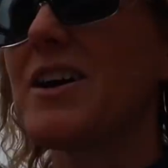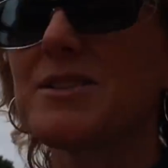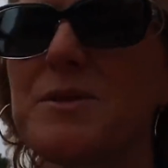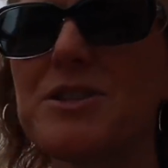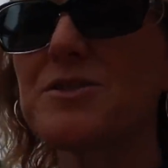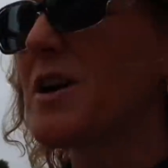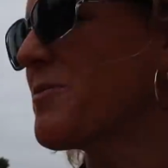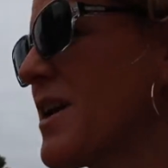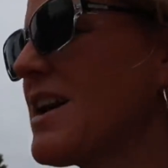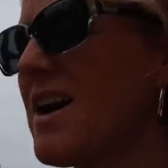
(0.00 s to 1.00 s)
All right, so we just
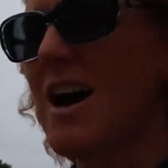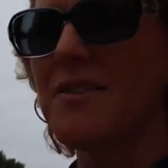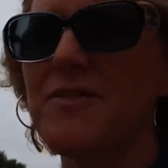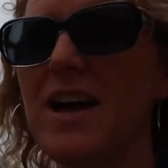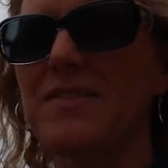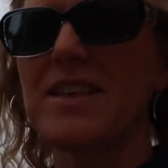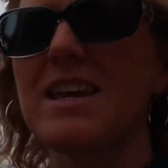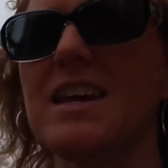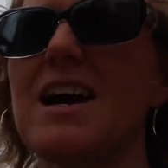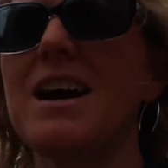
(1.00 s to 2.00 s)
dropped Brennan off at
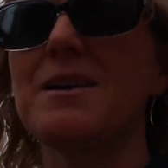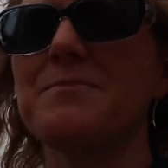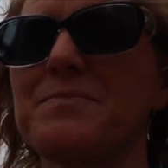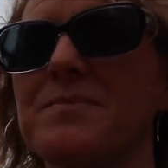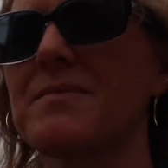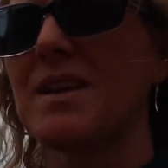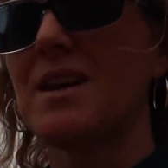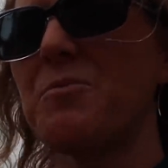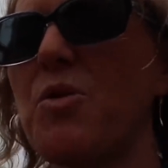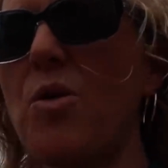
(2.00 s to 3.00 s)
the
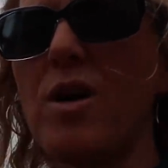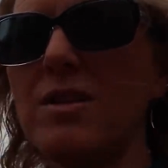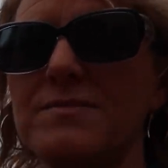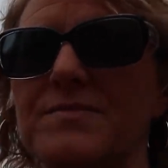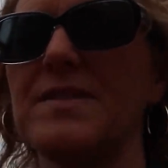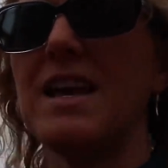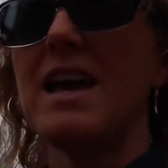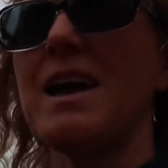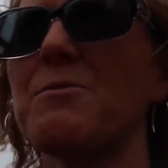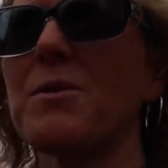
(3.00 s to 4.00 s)
pool,
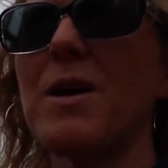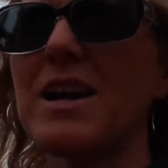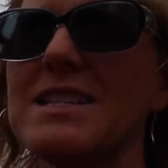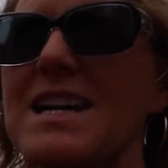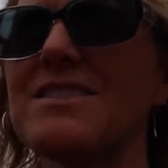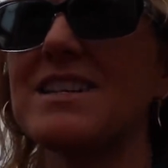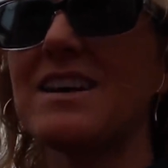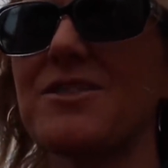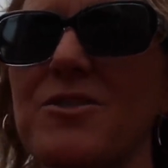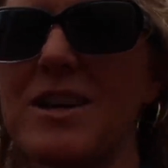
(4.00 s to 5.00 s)
and we're walking
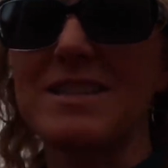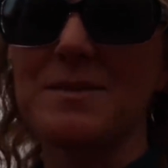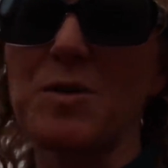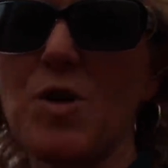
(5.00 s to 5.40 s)
downtown to go get some